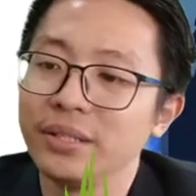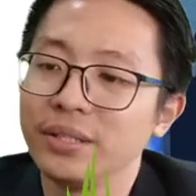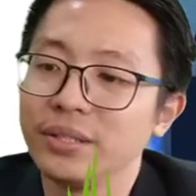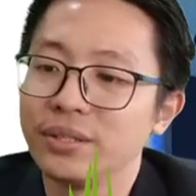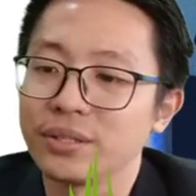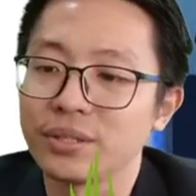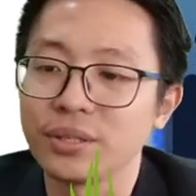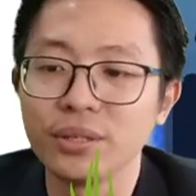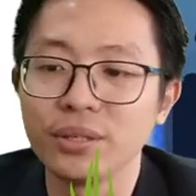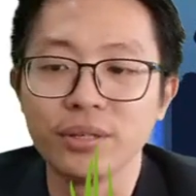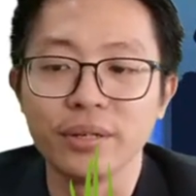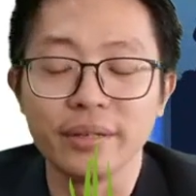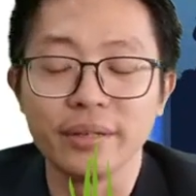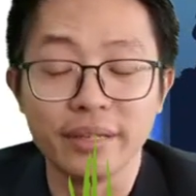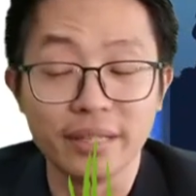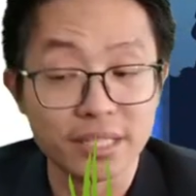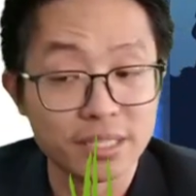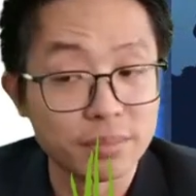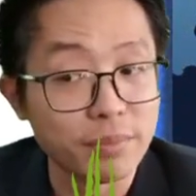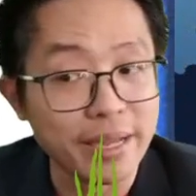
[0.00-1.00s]
So
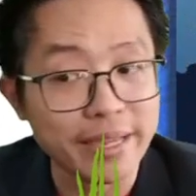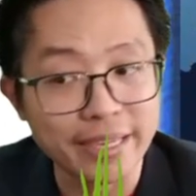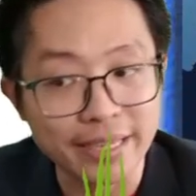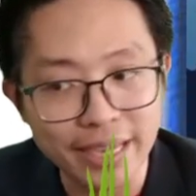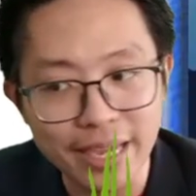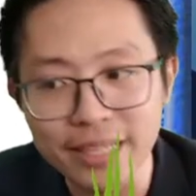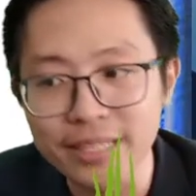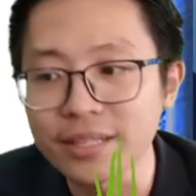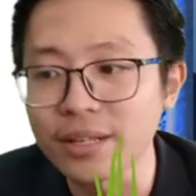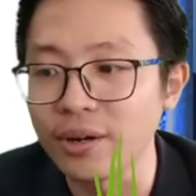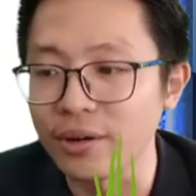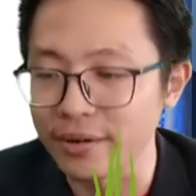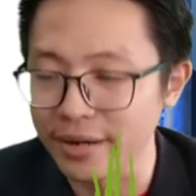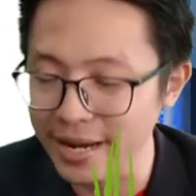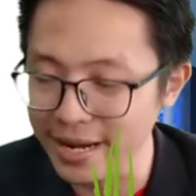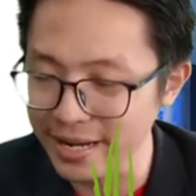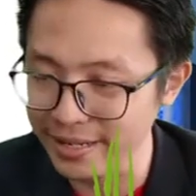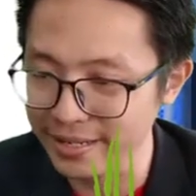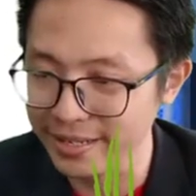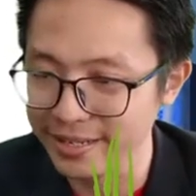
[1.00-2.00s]
is my guess
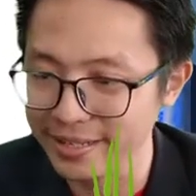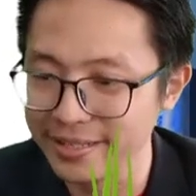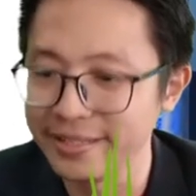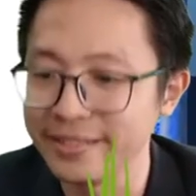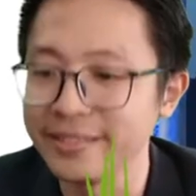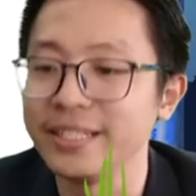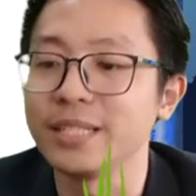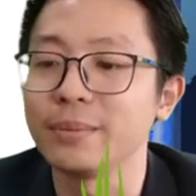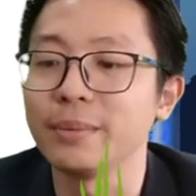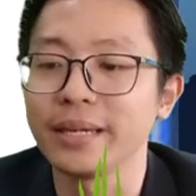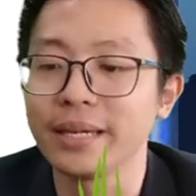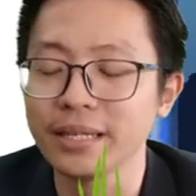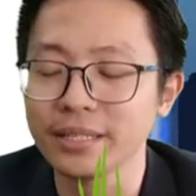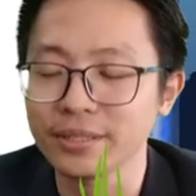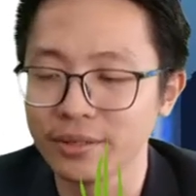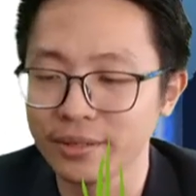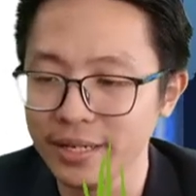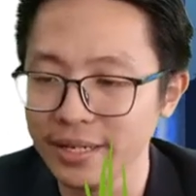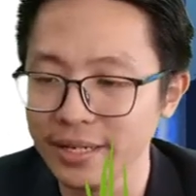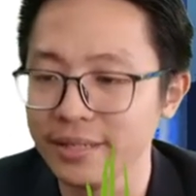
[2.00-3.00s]
correct? Is my guess
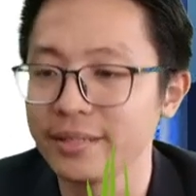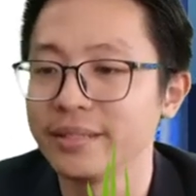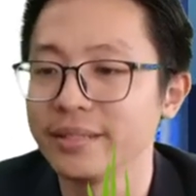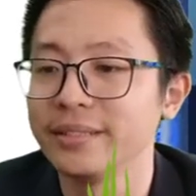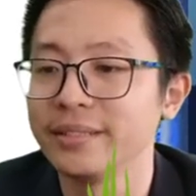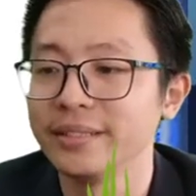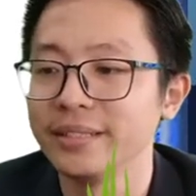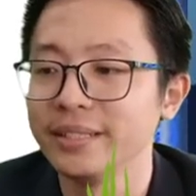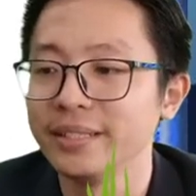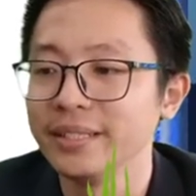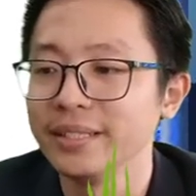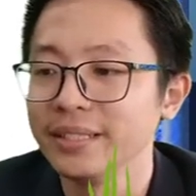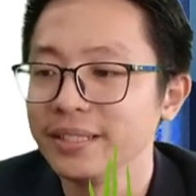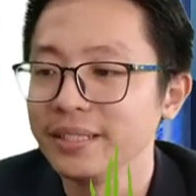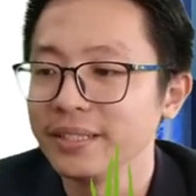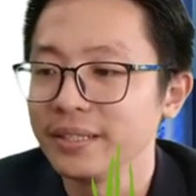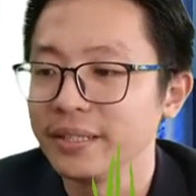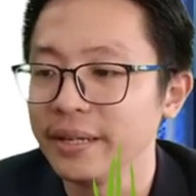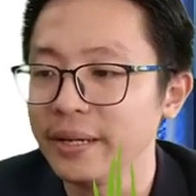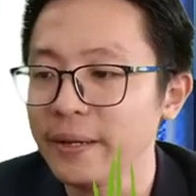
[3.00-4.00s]
correct?
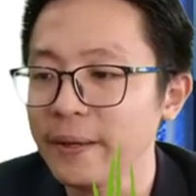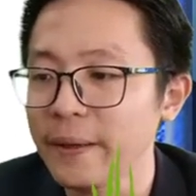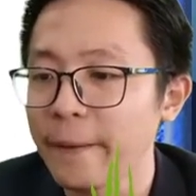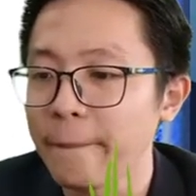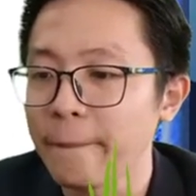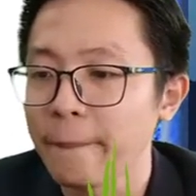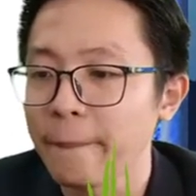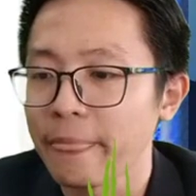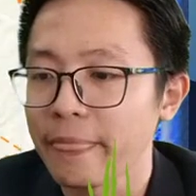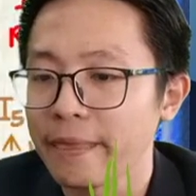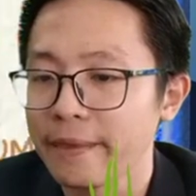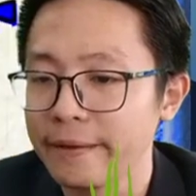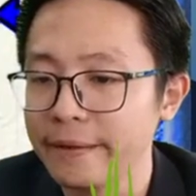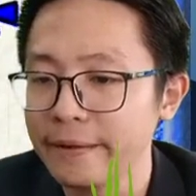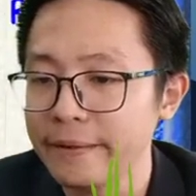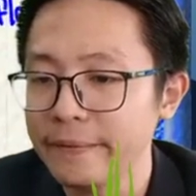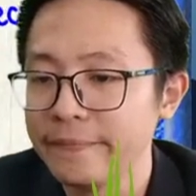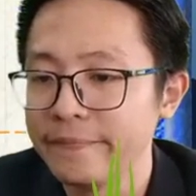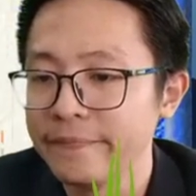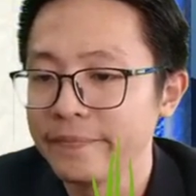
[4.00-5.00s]
Yeah. Yeah.
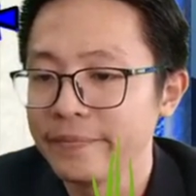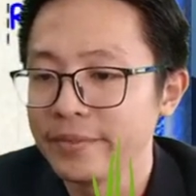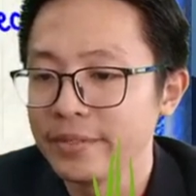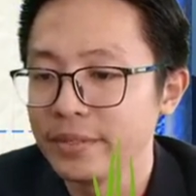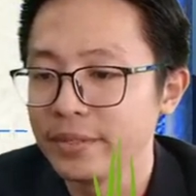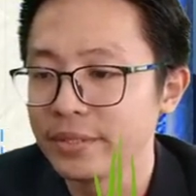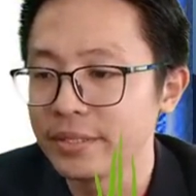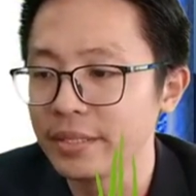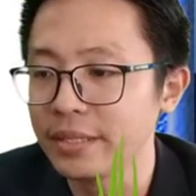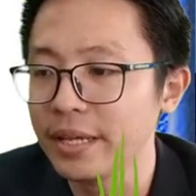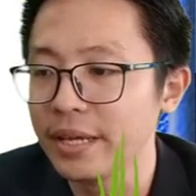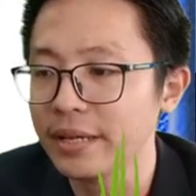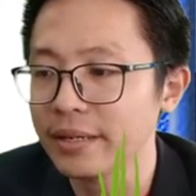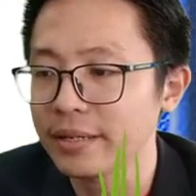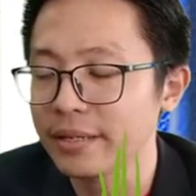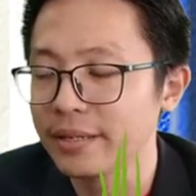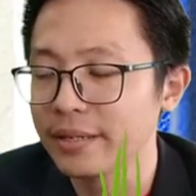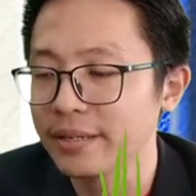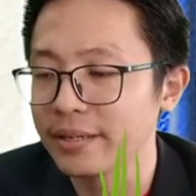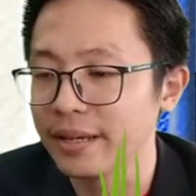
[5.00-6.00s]
You see that?
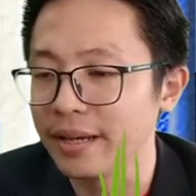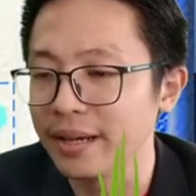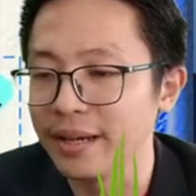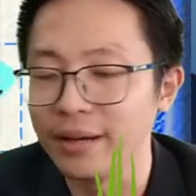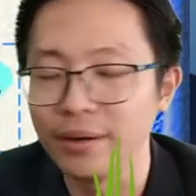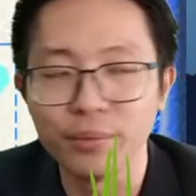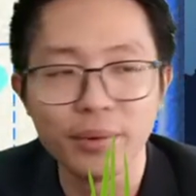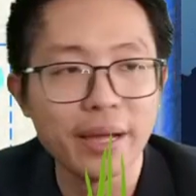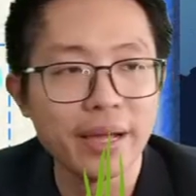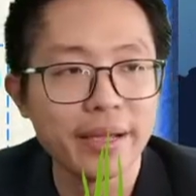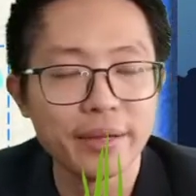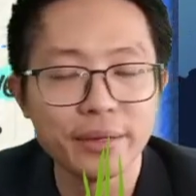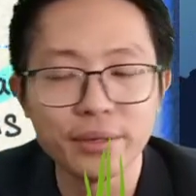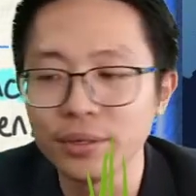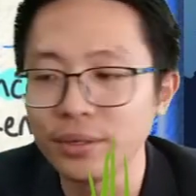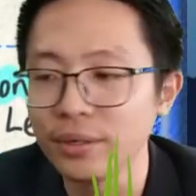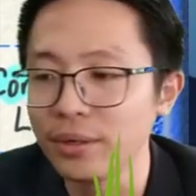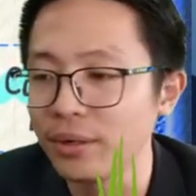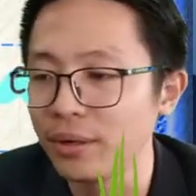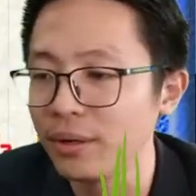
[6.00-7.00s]
Why I
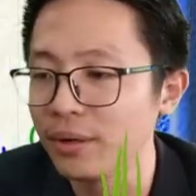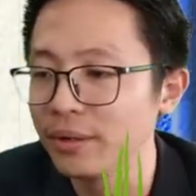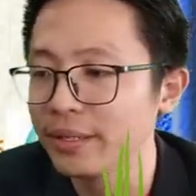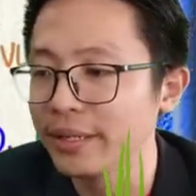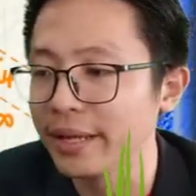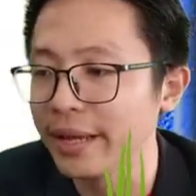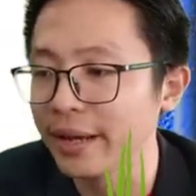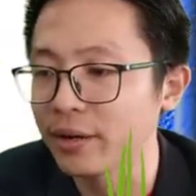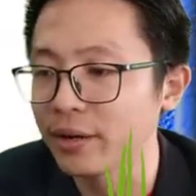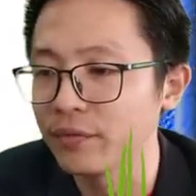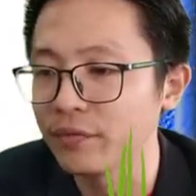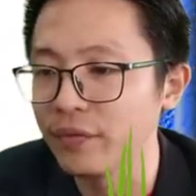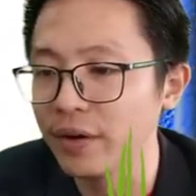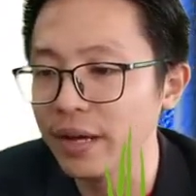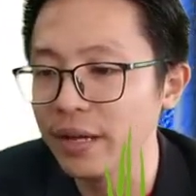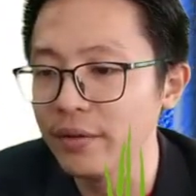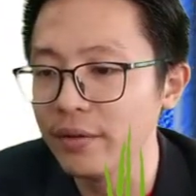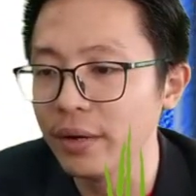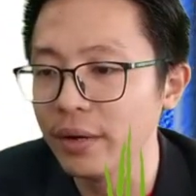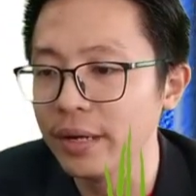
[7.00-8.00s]
know all the
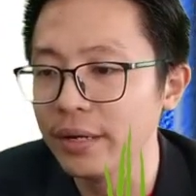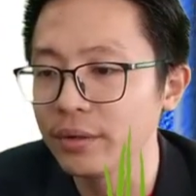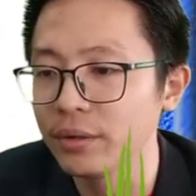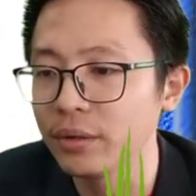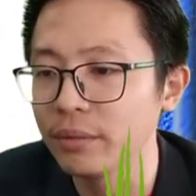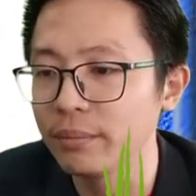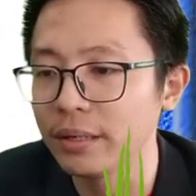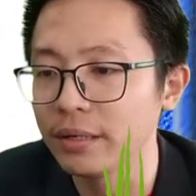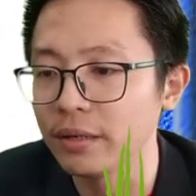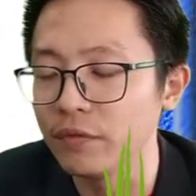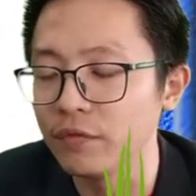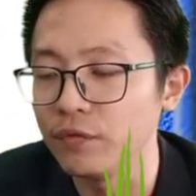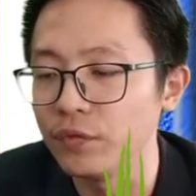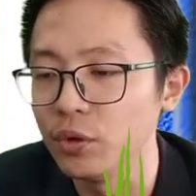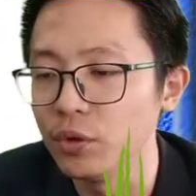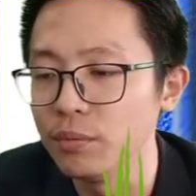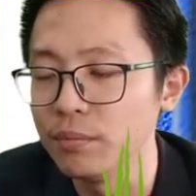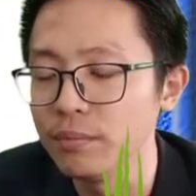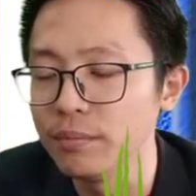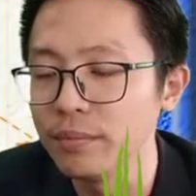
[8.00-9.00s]
why I know about the
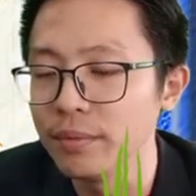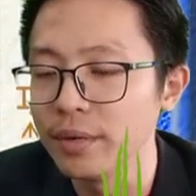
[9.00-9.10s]
Voom?